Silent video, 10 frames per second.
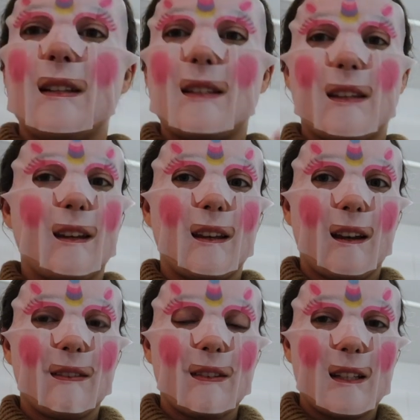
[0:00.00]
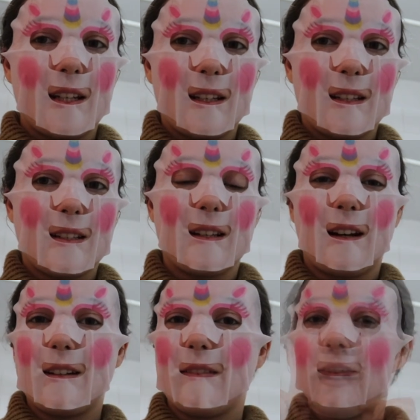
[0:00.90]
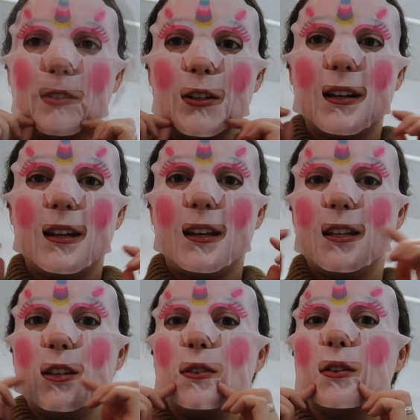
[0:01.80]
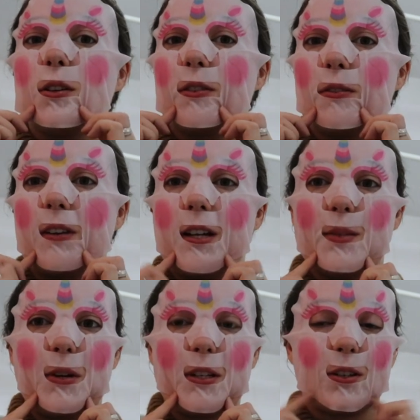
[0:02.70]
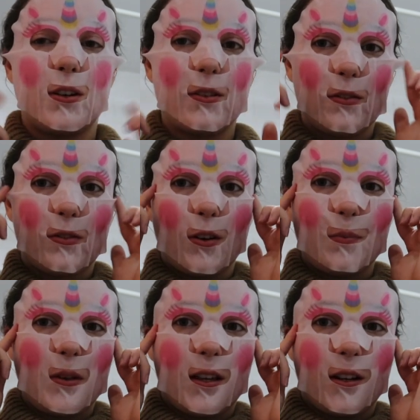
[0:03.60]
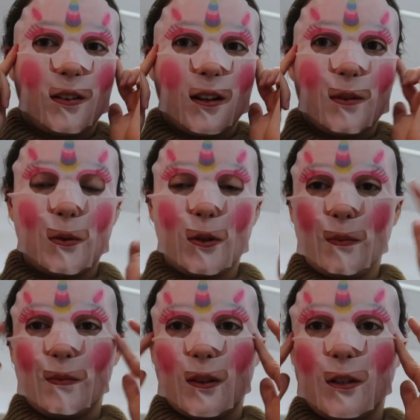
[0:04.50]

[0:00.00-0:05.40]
Skincare routine is done. I've got a unicorn face mask on from Incredible,